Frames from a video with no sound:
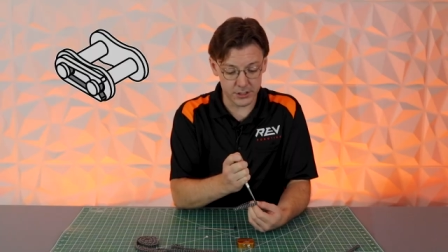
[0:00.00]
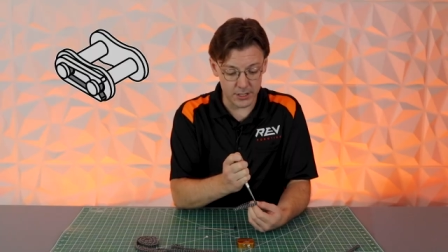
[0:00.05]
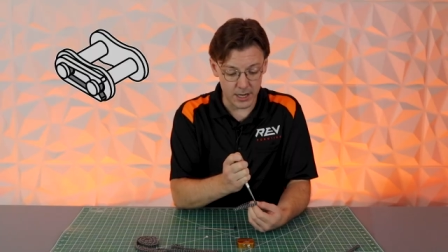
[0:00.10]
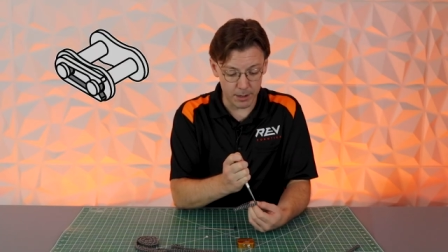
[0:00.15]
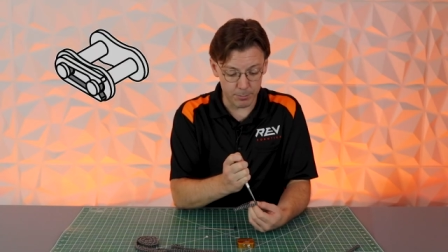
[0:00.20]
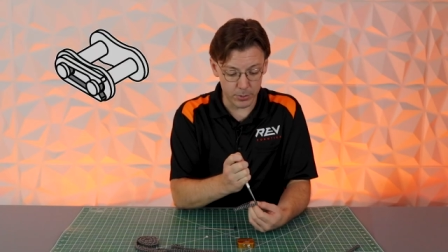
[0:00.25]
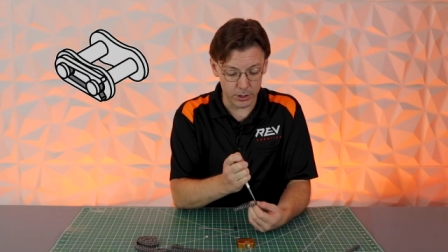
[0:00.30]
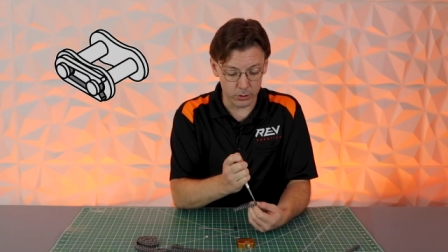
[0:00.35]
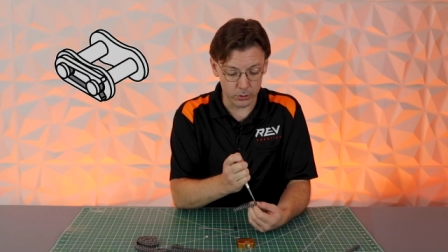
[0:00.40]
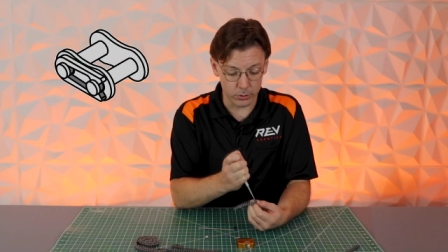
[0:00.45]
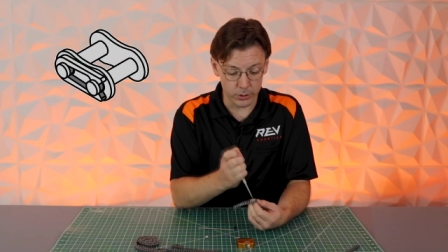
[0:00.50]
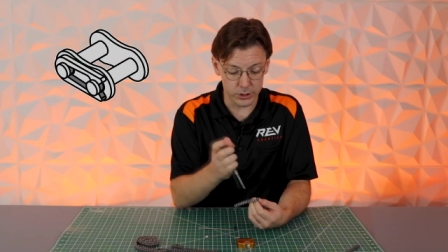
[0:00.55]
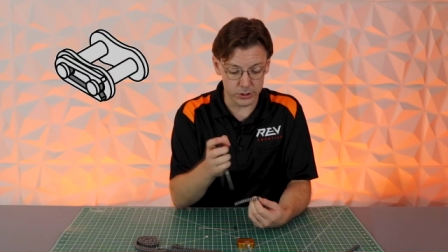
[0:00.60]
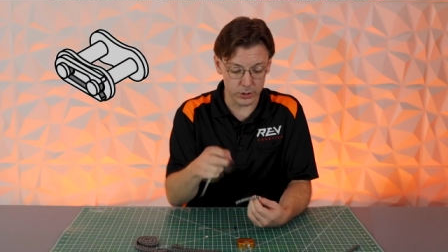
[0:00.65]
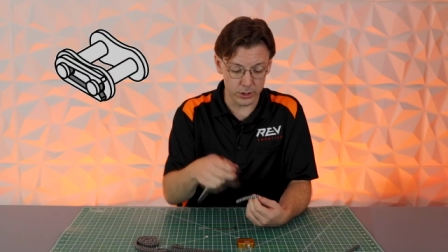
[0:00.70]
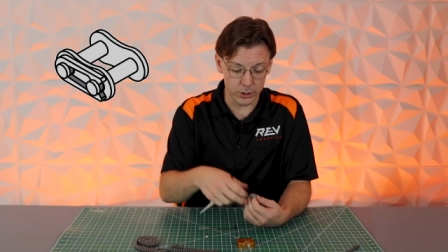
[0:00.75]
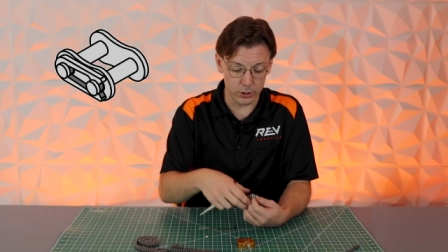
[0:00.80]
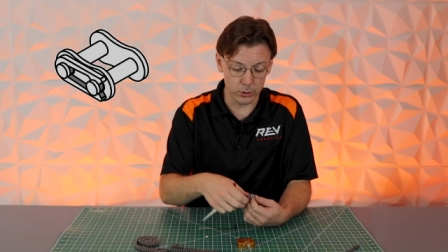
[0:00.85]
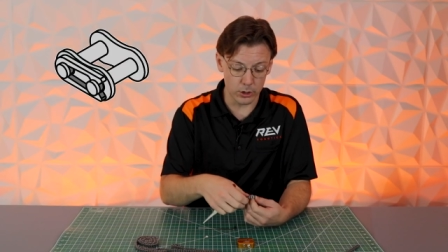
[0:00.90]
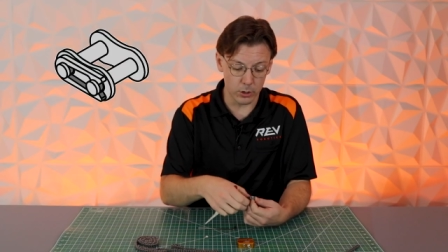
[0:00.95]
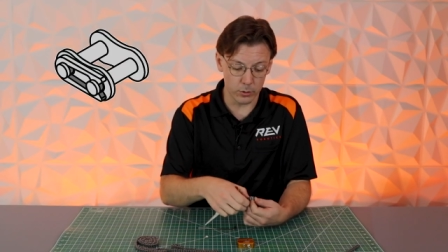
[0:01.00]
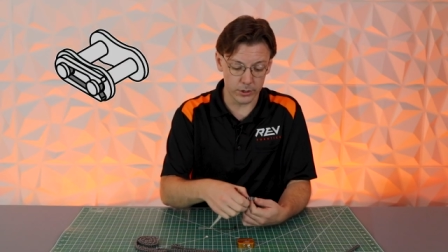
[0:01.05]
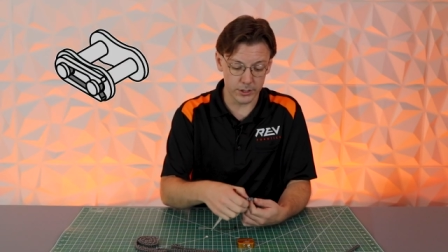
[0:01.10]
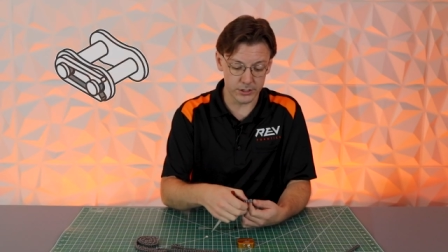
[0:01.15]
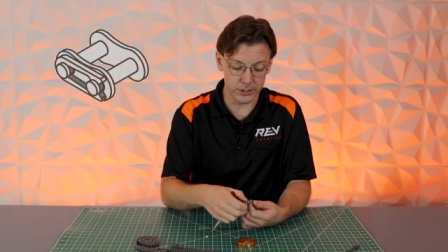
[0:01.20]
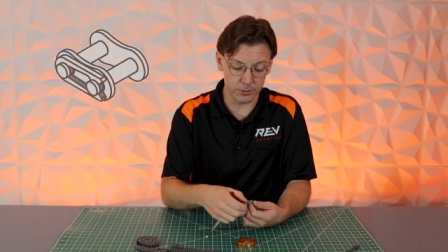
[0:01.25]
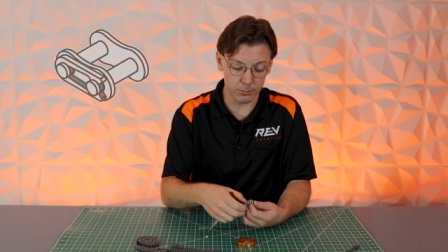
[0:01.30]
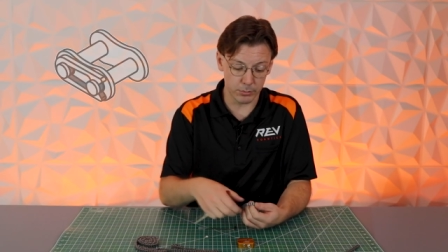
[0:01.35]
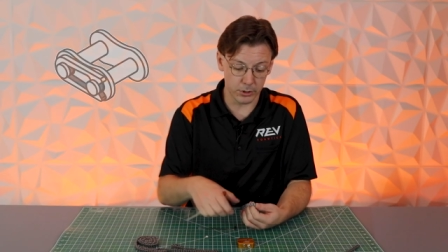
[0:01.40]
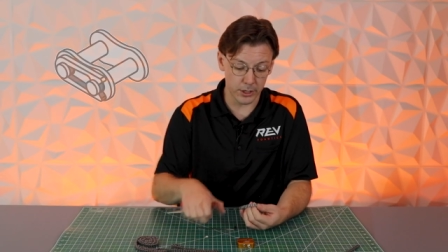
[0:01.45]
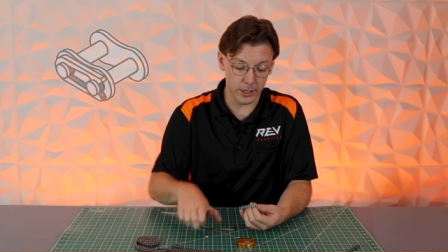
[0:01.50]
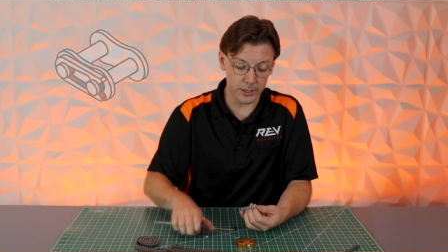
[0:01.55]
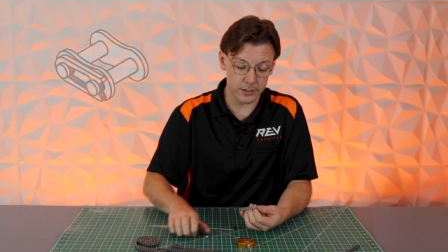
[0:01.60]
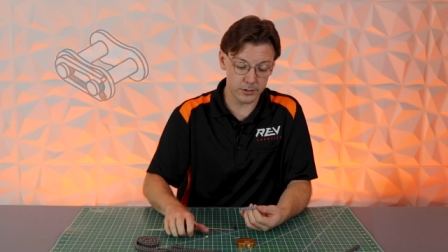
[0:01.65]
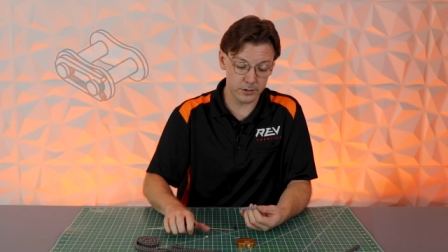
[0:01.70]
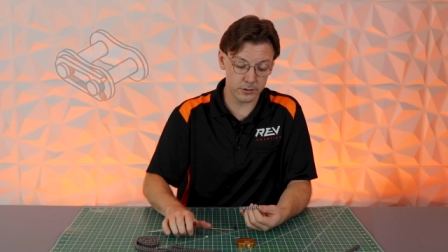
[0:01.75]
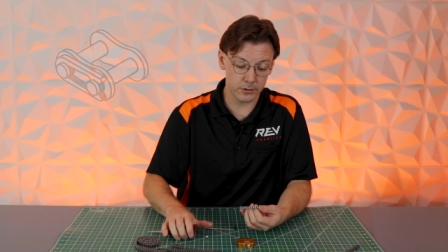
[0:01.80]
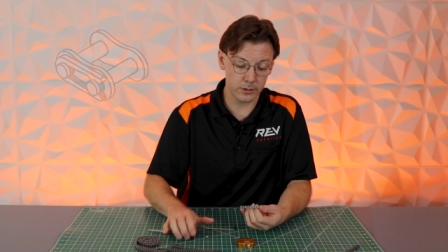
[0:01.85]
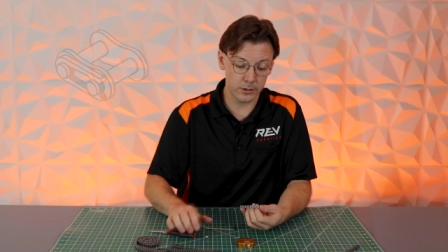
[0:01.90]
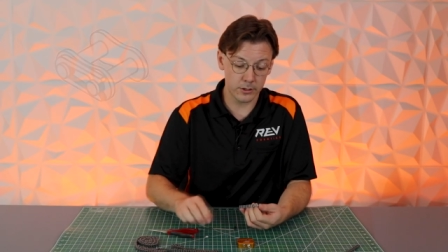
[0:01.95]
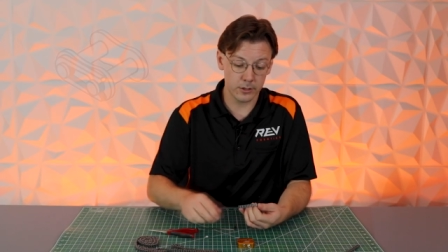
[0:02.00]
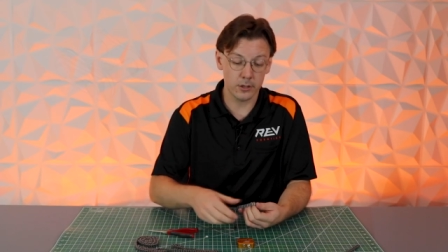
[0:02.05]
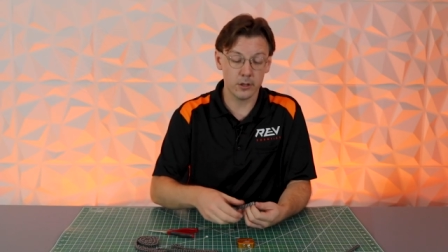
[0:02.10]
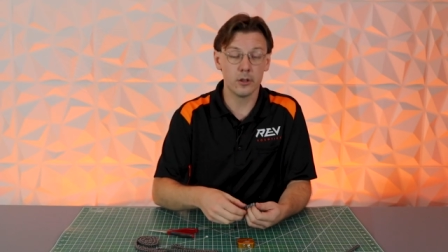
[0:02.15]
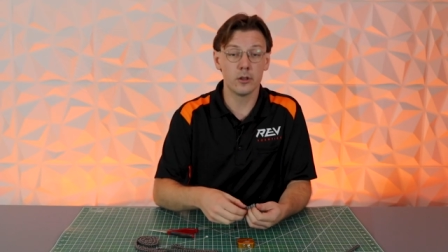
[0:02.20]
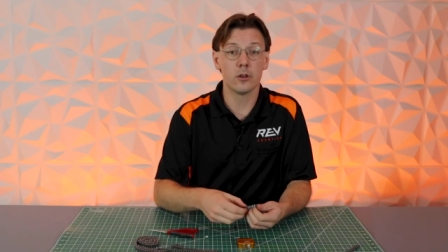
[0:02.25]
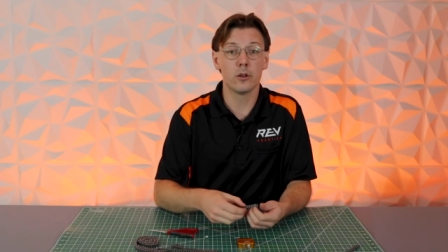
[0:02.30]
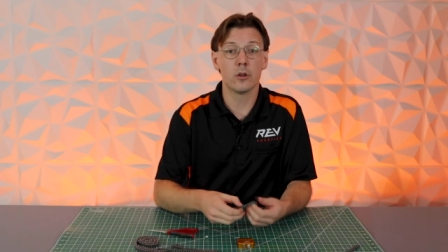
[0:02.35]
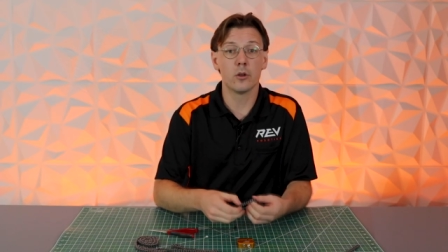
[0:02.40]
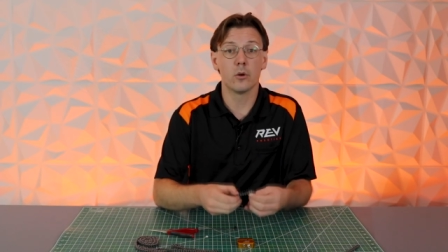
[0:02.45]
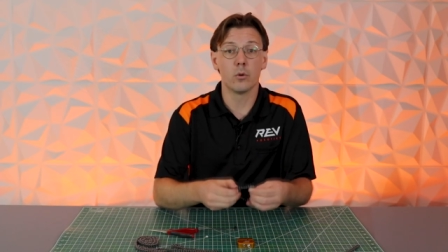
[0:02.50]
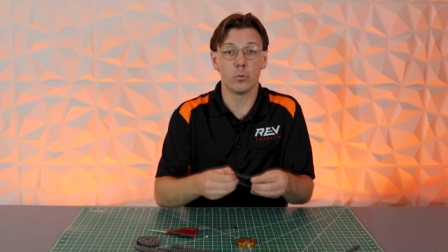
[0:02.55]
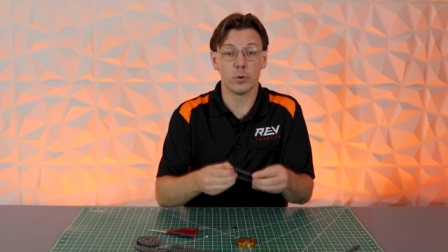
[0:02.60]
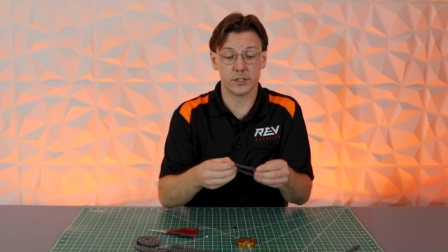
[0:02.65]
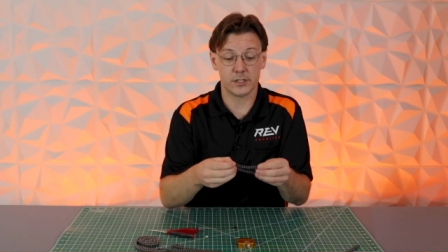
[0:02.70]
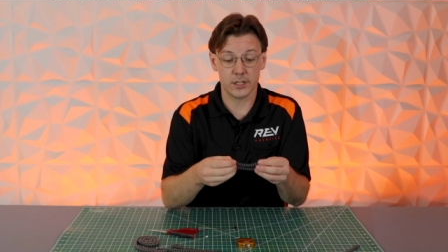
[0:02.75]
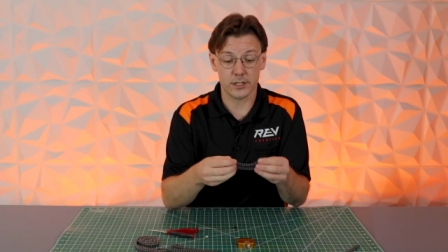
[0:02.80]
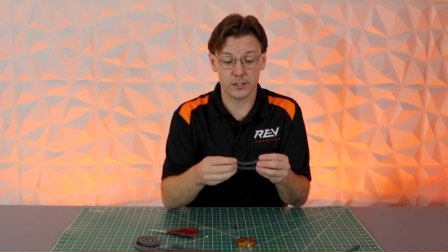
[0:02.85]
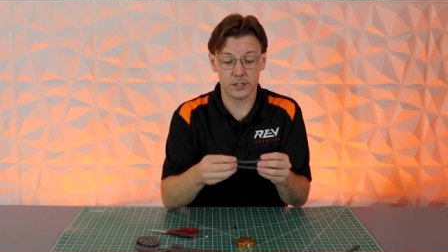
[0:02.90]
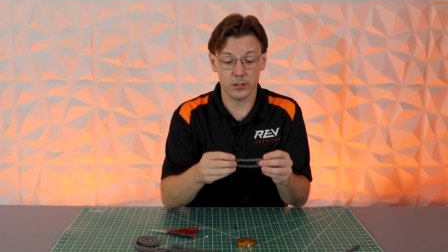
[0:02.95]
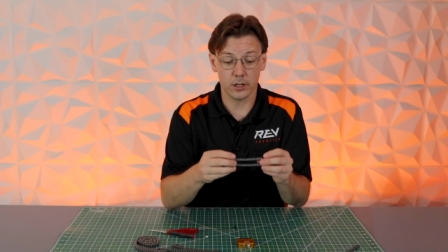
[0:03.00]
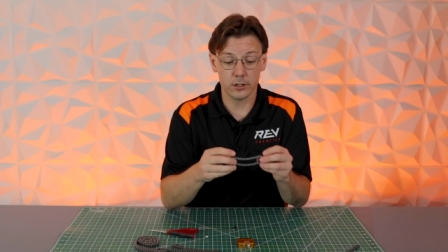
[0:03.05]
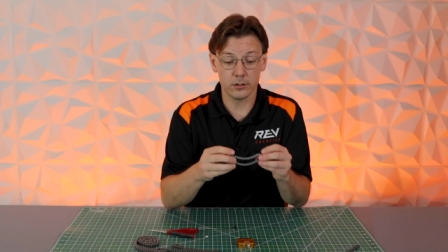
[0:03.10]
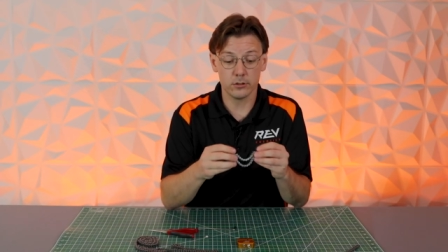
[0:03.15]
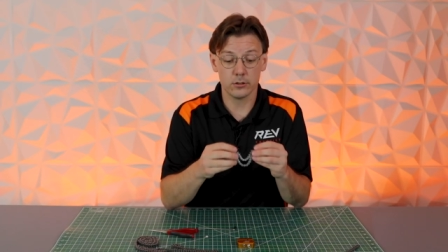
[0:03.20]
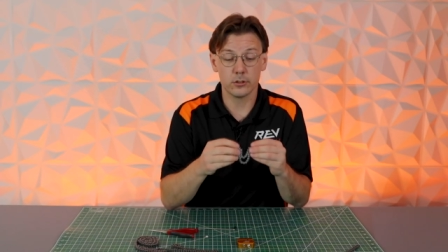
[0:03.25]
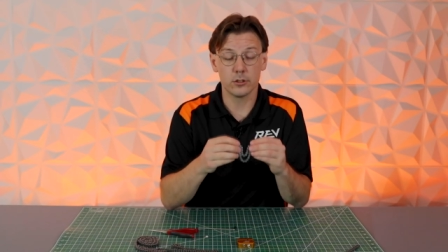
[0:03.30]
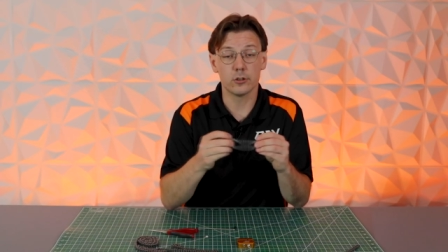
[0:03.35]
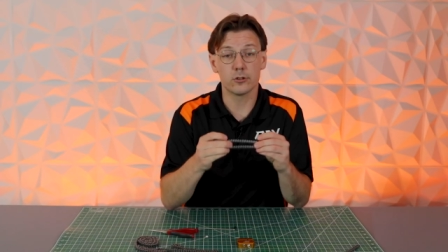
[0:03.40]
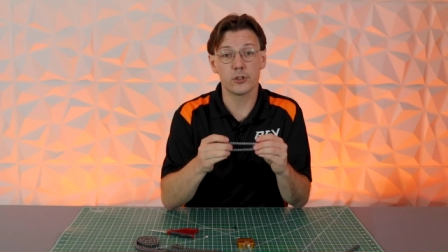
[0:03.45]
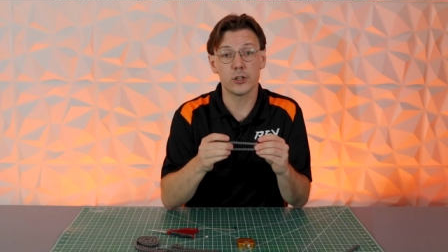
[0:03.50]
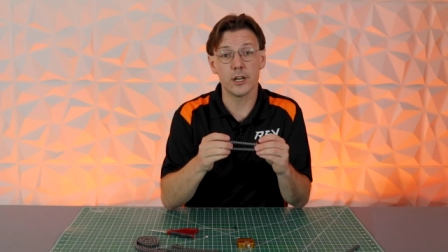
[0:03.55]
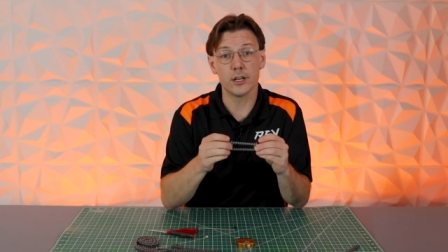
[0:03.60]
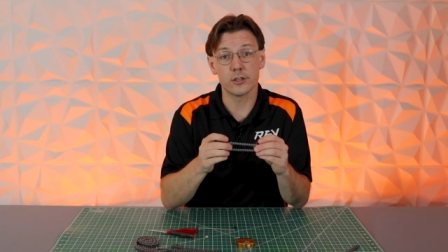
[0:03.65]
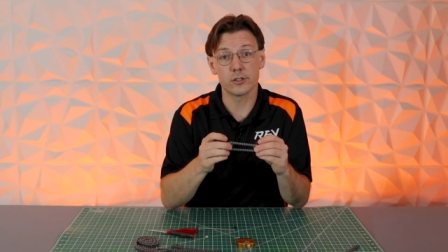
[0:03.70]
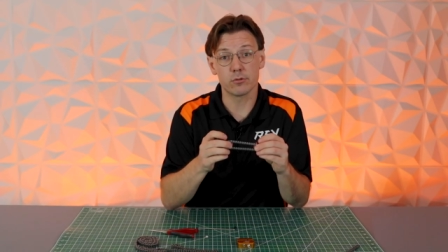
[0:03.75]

snapping noise and you know it is in place. Once that's done, your chain